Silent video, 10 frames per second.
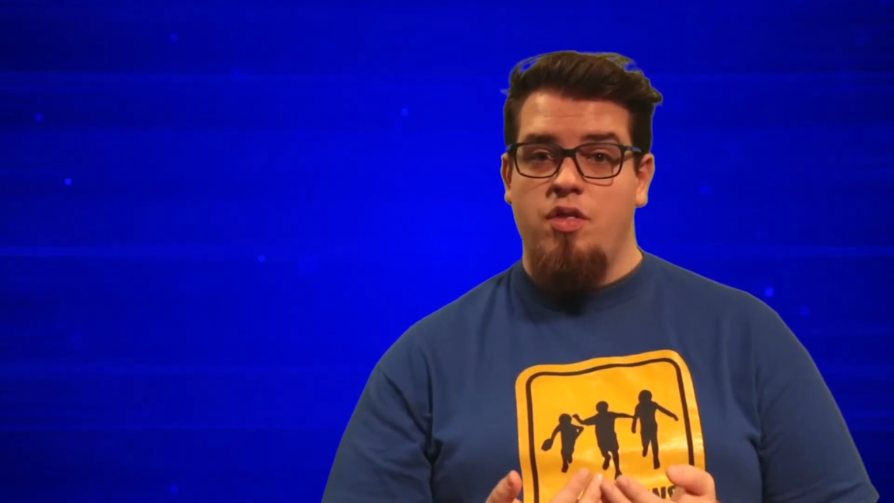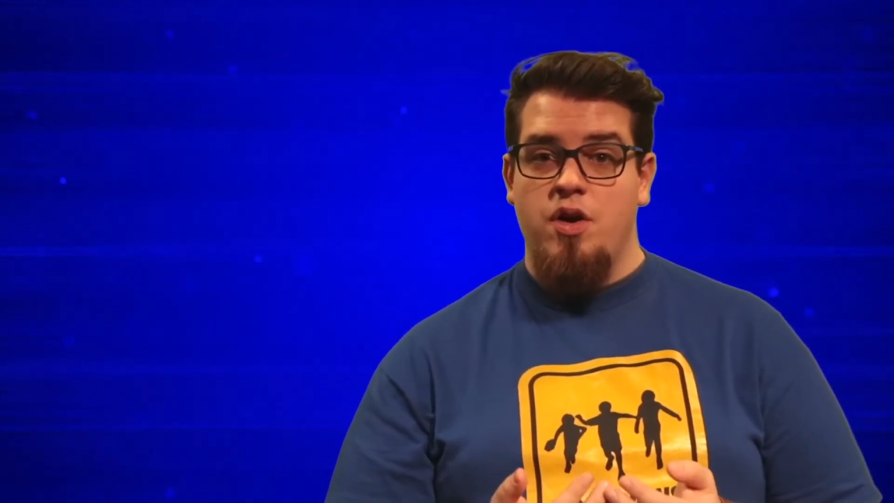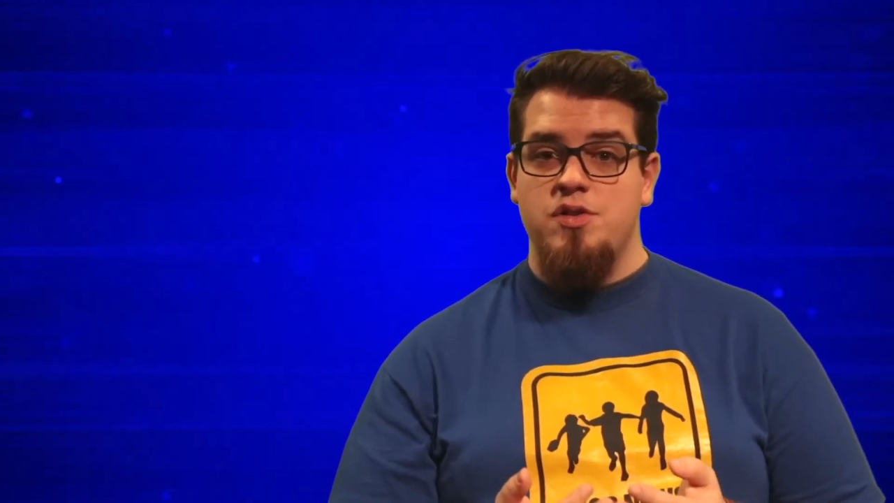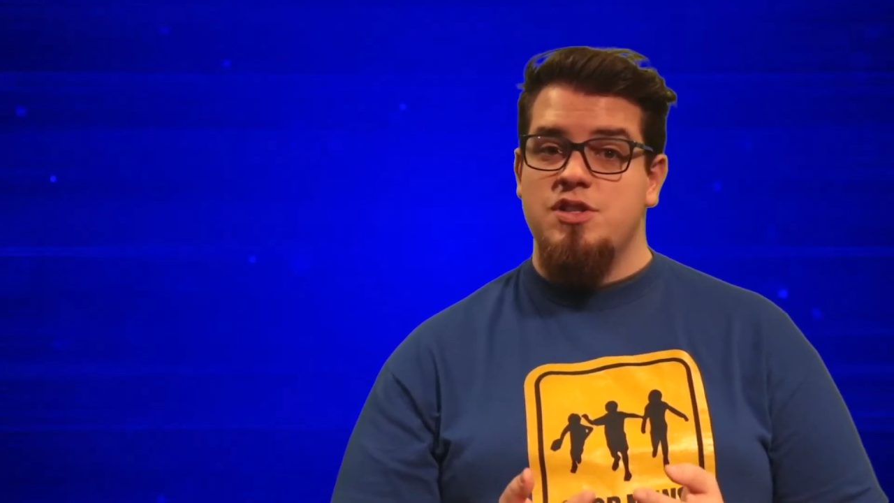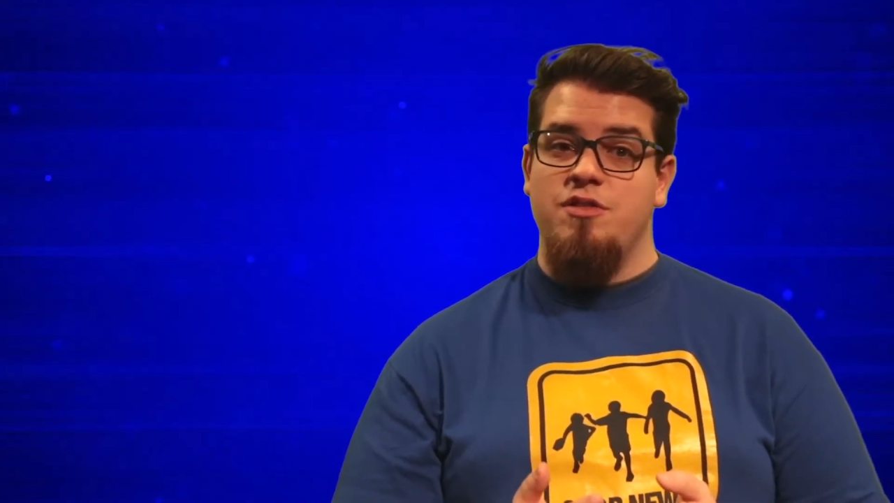
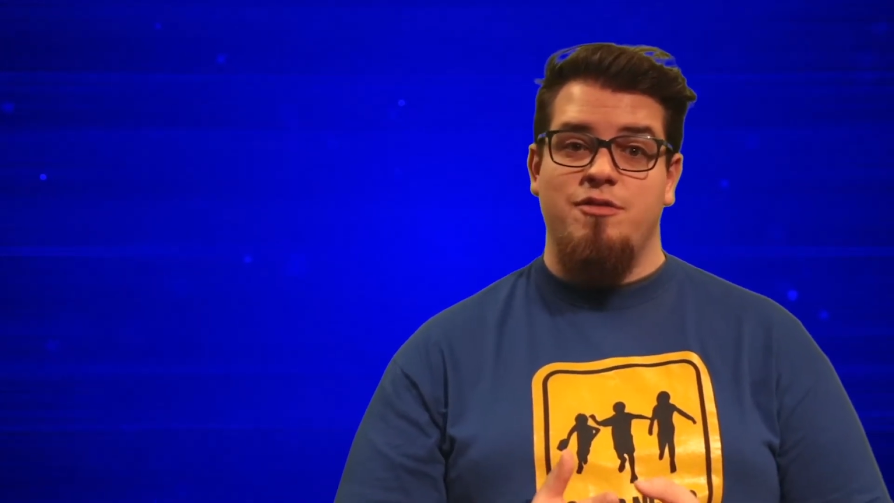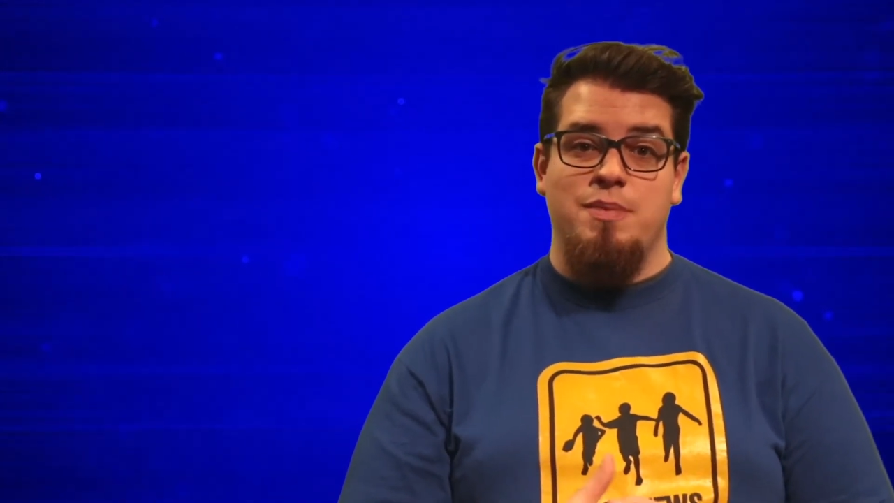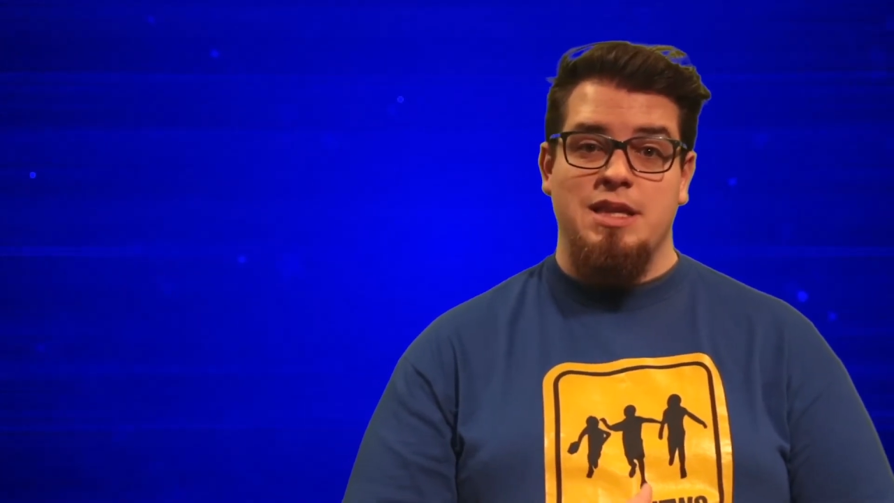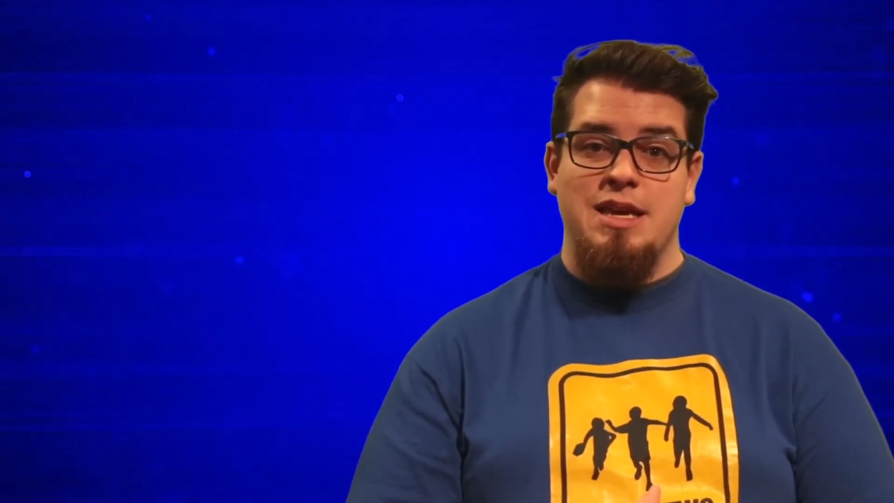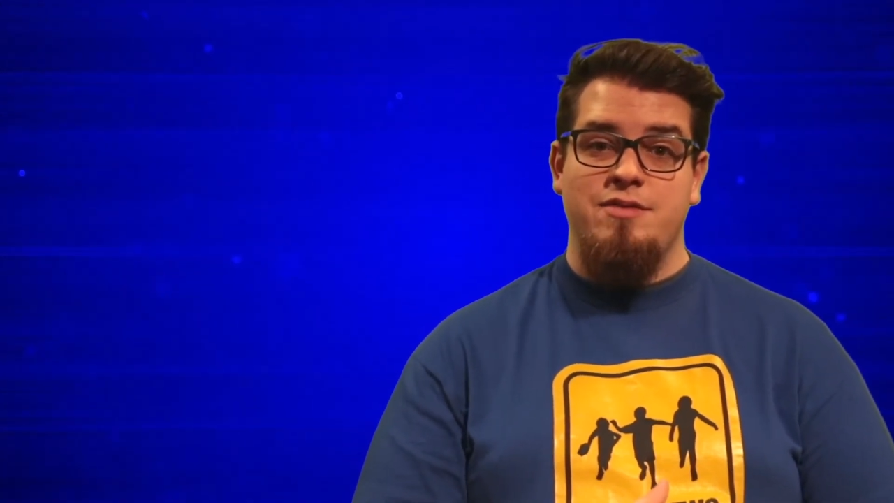those who have
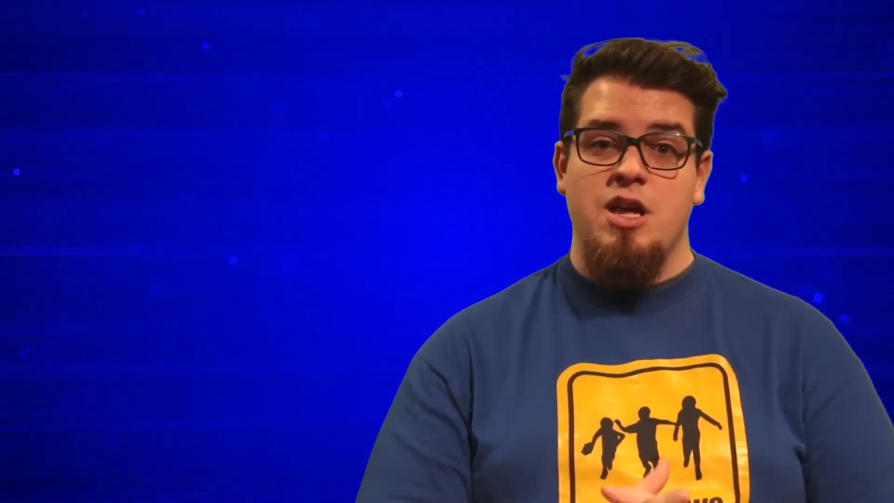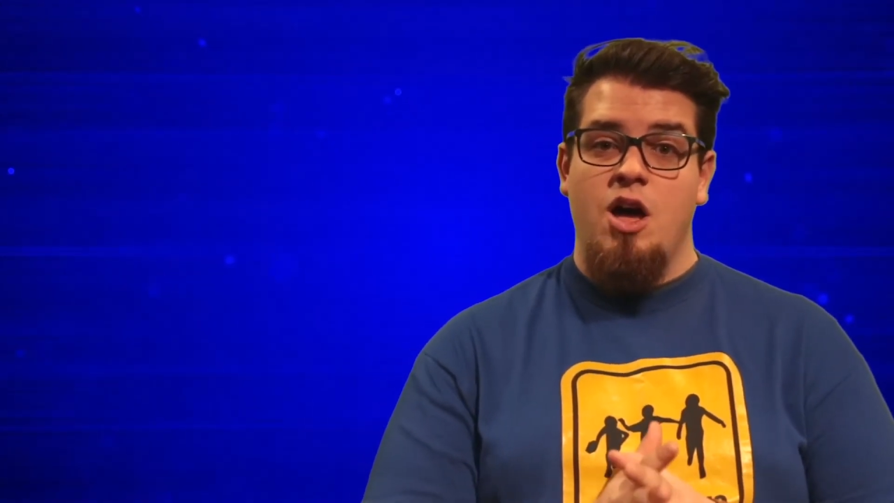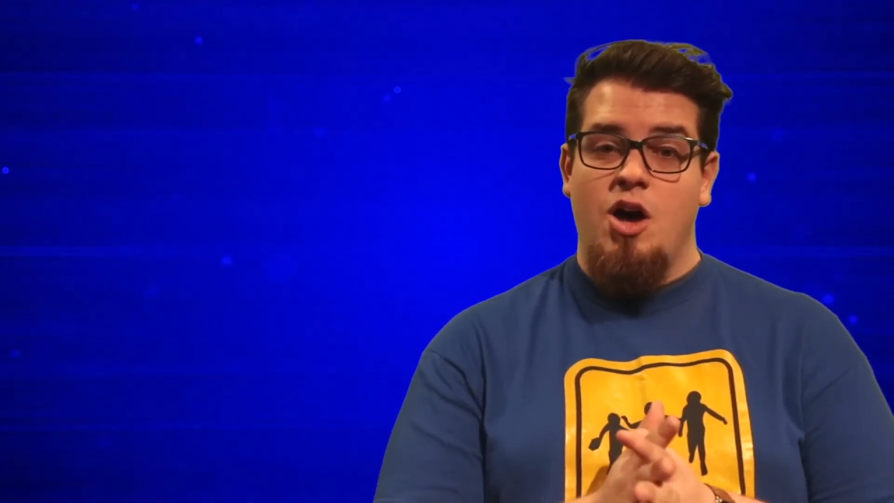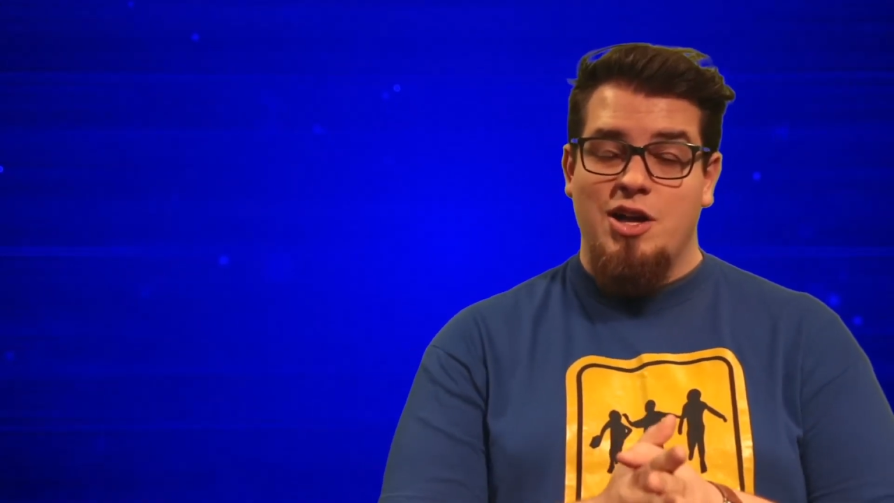believed